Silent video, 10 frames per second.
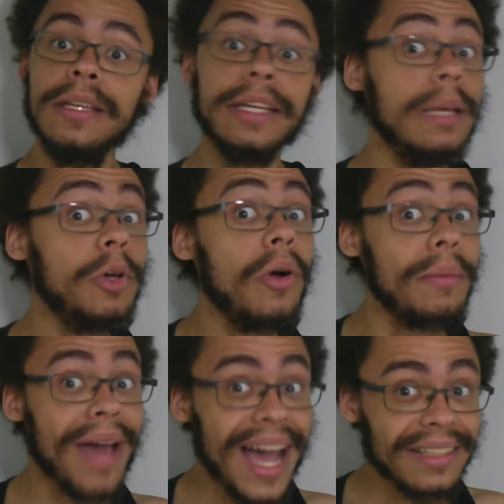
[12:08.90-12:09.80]
You keep
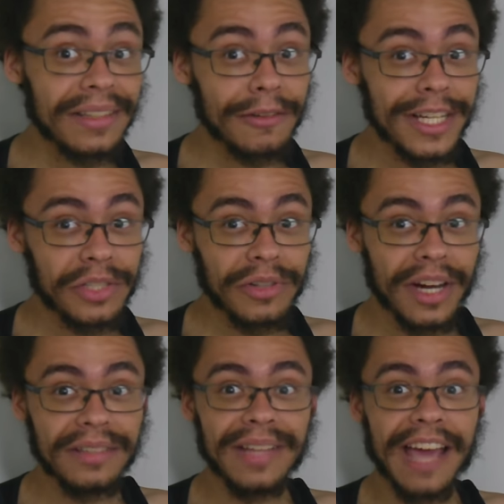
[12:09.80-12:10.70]
going back to the
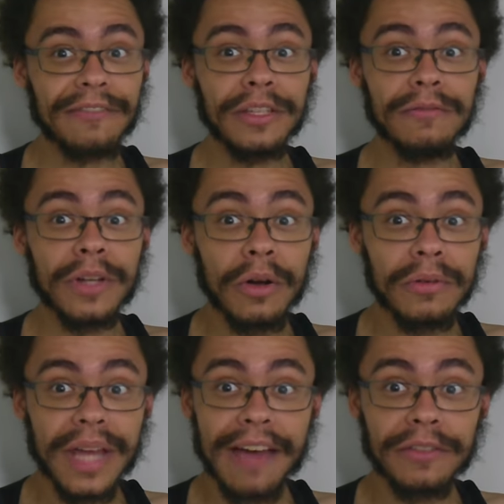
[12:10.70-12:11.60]
restaurant after you've
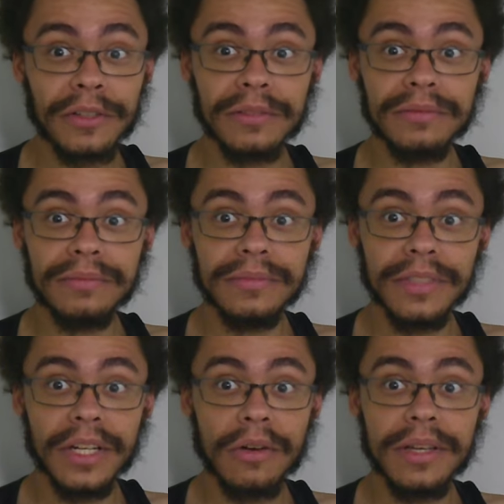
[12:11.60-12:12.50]

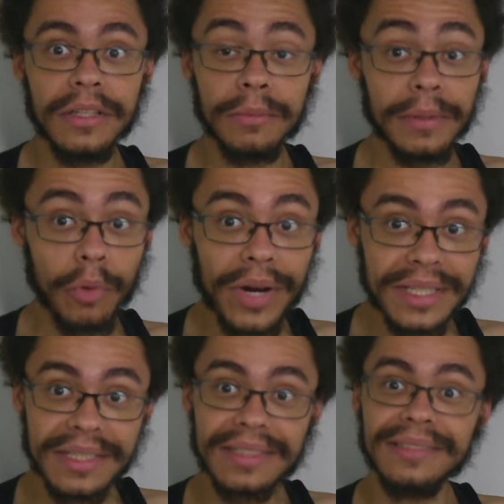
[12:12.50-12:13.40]
been
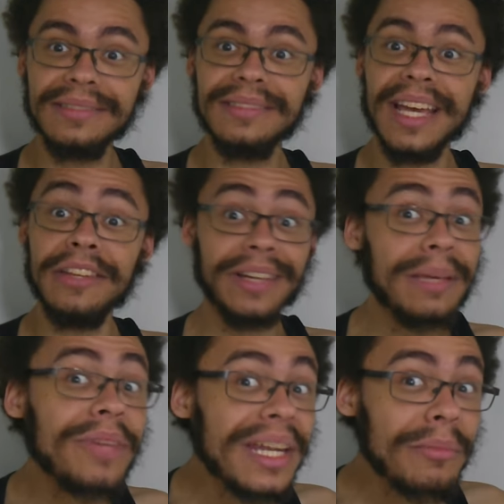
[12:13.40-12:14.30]
poisoned and you
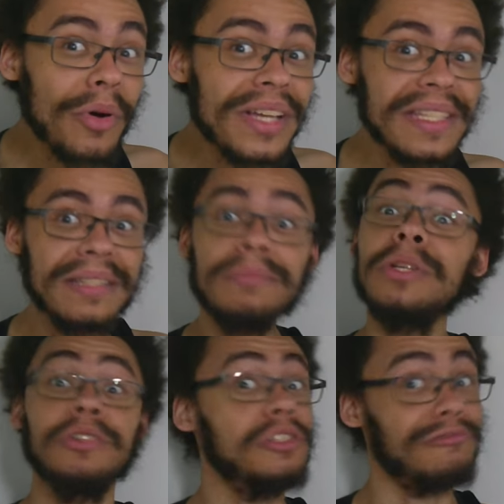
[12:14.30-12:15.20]
keep getting poisoned,
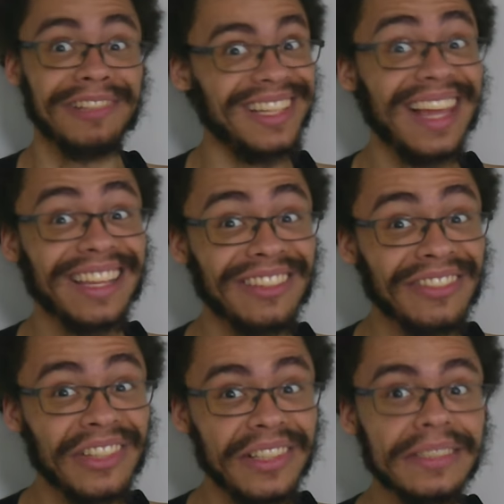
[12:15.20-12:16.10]
but you just really like the
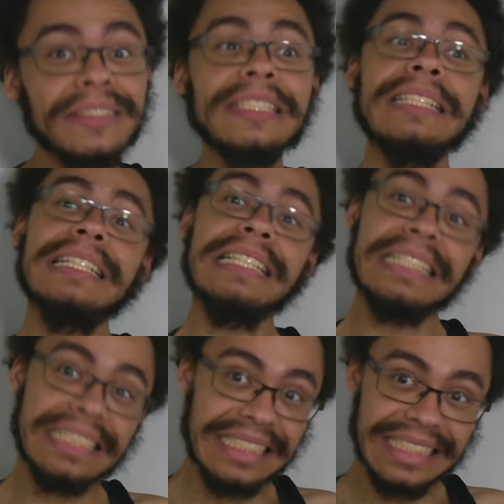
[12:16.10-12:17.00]
food.
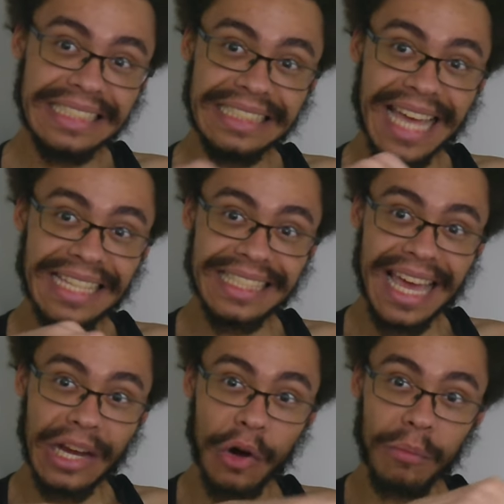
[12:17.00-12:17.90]
That's
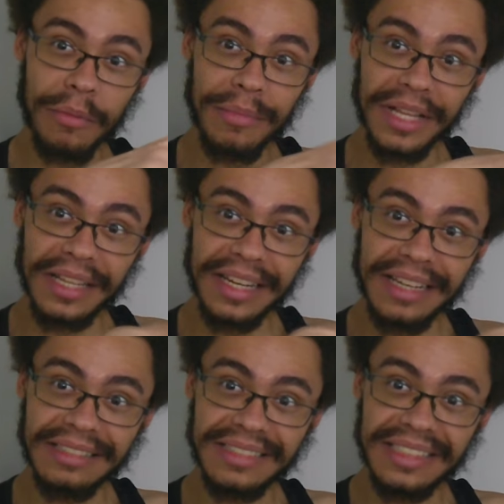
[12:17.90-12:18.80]
that
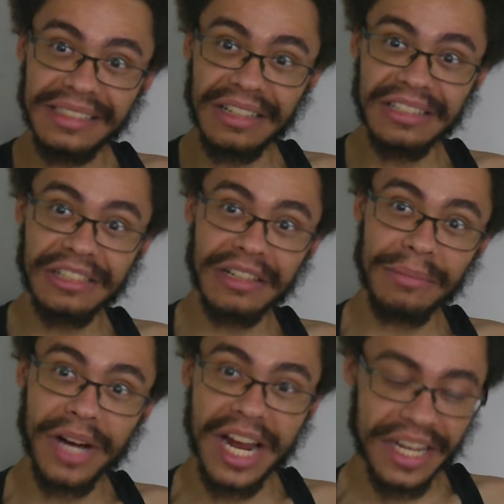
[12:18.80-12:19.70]
culpability starts to
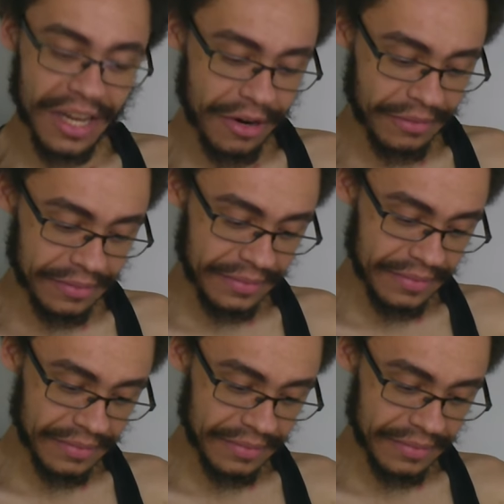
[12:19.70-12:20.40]
creep onto you.